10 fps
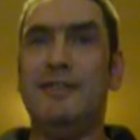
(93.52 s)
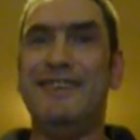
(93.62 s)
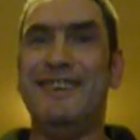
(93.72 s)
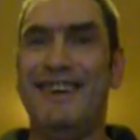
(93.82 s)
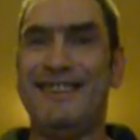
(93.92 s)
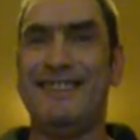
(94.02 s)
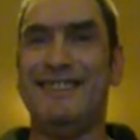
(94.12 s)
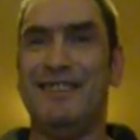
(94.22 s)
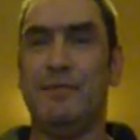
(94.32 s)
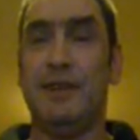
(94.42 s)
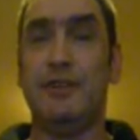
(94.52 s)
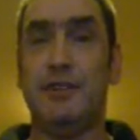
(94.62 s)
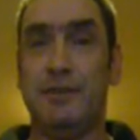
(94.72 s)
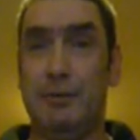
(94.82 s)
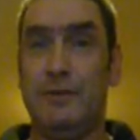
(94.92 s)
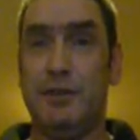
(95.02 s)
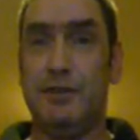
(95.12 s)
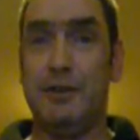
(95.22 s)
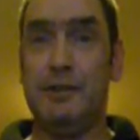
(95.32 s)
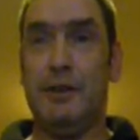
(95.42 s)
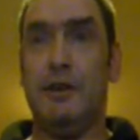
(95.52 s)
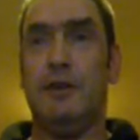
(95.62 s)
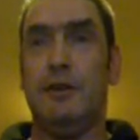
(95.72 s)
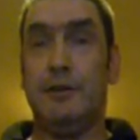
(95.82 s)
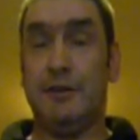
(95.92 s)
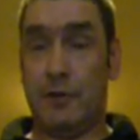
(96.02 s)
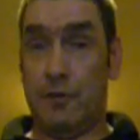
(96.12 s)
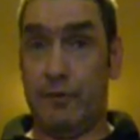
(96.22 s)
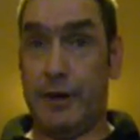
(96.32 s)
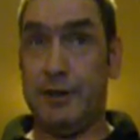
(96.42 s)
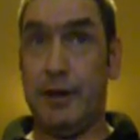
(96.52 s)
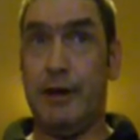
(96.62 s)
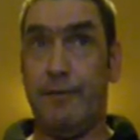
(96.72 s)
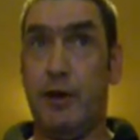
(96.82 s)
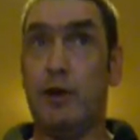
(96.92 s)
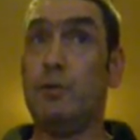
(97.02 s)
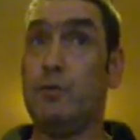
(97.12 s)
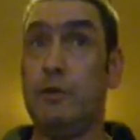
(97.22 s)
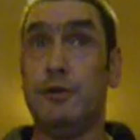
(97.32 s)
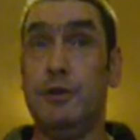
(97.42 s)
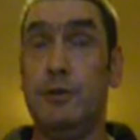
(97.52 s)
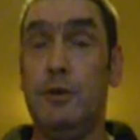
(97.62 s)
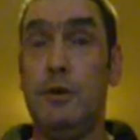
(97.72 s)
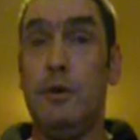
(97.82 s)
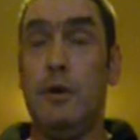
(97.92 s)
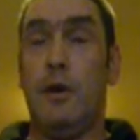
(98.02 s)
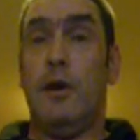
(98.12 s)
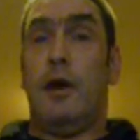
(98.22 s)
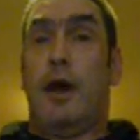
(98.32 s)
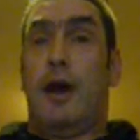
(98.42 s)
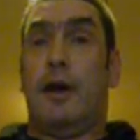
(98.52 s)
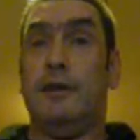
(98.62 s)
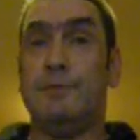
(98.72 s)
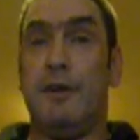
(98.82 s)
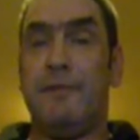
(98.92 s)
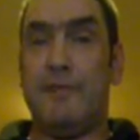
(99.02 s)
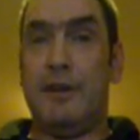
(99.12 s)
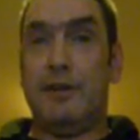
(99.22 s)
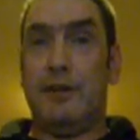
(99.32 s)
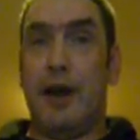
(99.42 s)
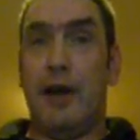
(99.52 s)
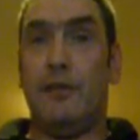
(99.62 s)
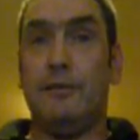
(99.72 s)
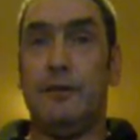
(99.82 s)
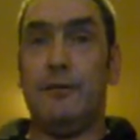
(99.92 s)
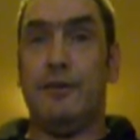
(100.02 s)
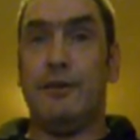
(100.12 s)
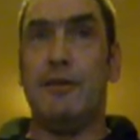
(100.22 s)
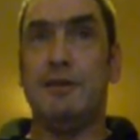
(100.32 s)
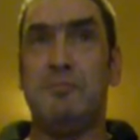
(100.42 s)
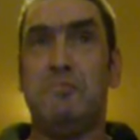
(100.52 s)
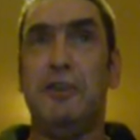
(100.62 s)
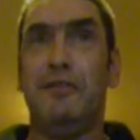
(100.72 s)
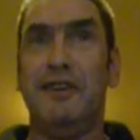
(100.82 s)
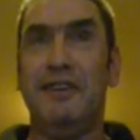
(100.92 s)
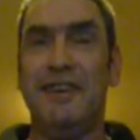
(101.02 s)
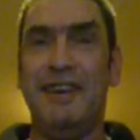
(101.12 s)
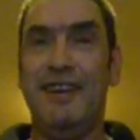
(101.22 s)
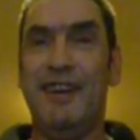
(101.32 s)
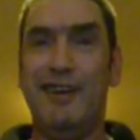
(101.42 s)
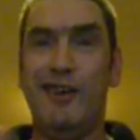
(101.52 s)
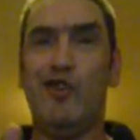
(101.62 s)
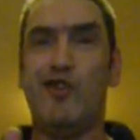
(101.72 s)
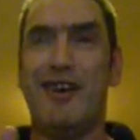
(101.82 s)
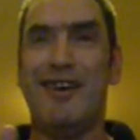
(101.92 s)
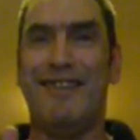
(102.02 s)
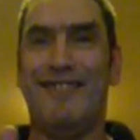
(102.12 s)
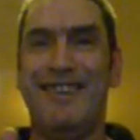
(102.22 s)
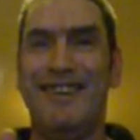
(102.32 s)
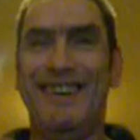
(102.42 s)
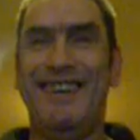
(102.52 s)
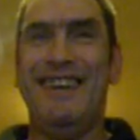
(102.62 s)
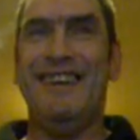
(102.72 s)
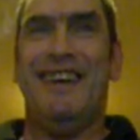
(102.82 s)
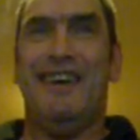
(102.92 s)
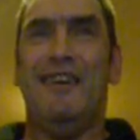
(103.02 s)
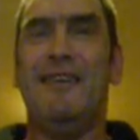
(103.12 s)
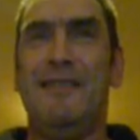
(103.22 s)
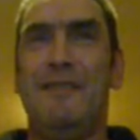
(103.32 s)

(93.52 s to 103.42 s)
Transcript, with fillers: Yeah, she's lovely. She's a musician and a songwriter, and a very good one too. And there's my friend Al, the Dark Empyrean. All right, Al.